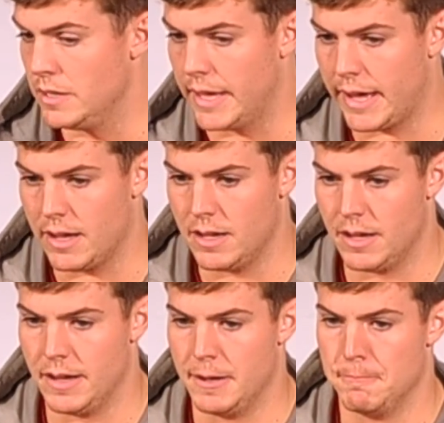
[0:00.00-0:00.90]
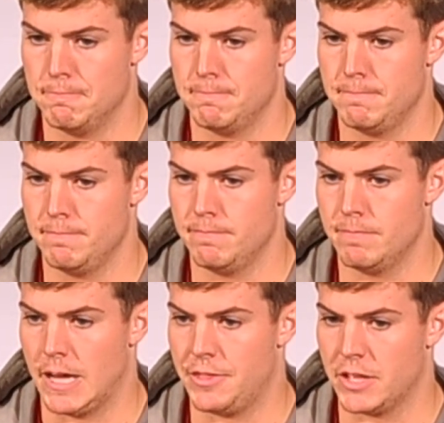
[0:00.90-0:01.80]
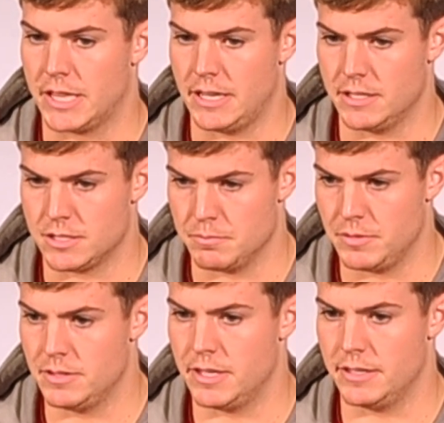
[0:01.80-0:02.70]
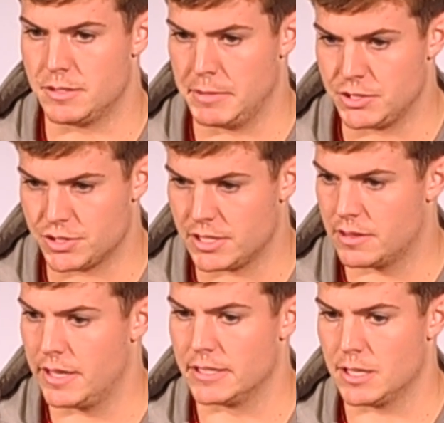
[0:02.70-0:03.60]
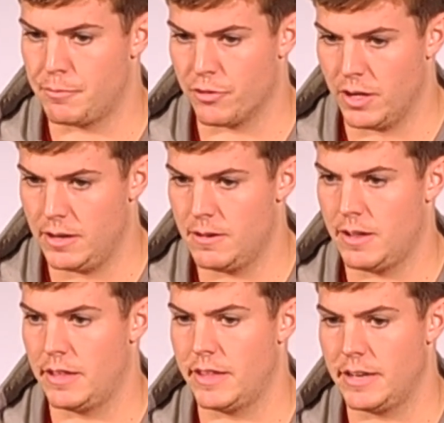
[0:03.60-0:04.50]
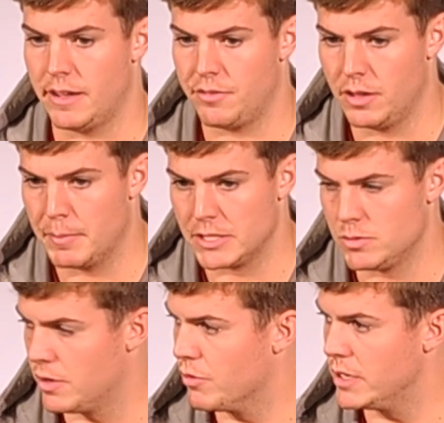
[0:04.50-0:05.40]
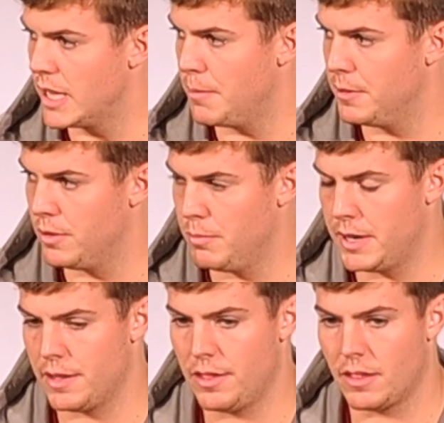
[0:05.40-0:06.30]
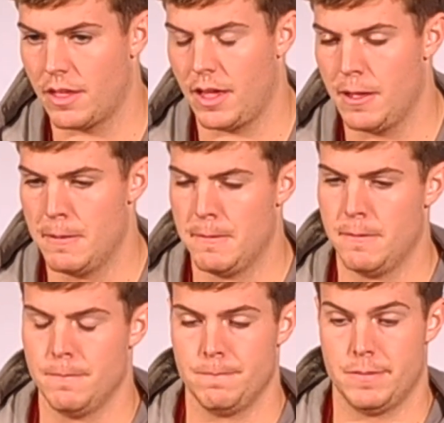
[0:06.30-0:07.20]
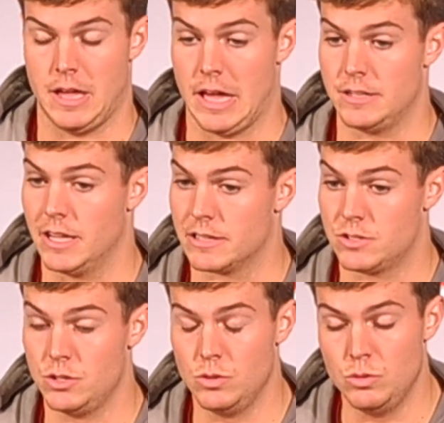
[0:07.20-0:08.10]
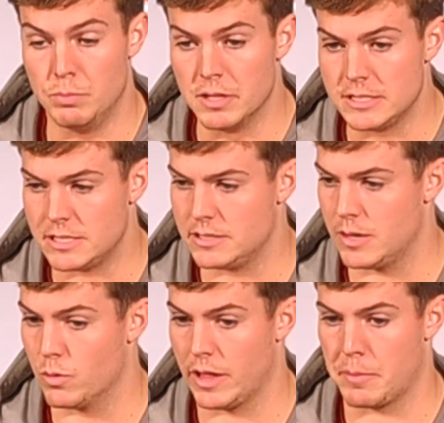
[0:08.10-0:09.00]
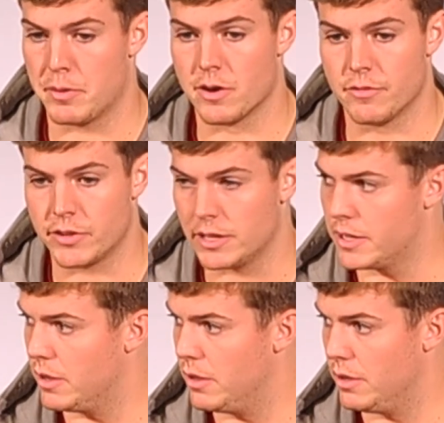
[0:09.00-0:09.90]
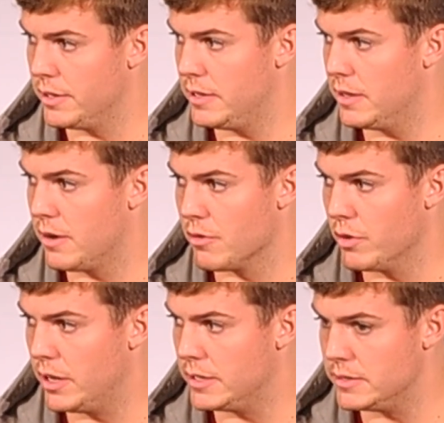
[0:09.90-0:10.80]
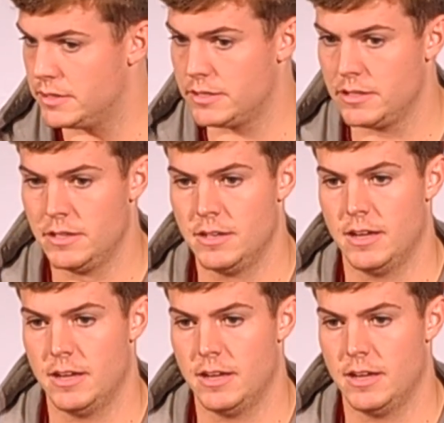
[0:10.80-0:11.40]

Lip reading: Yeah, I think they did some interesting things up front, and that definitely messed with our run game a little bit. I think they had like two blitzes that were like perfectly called into our runs.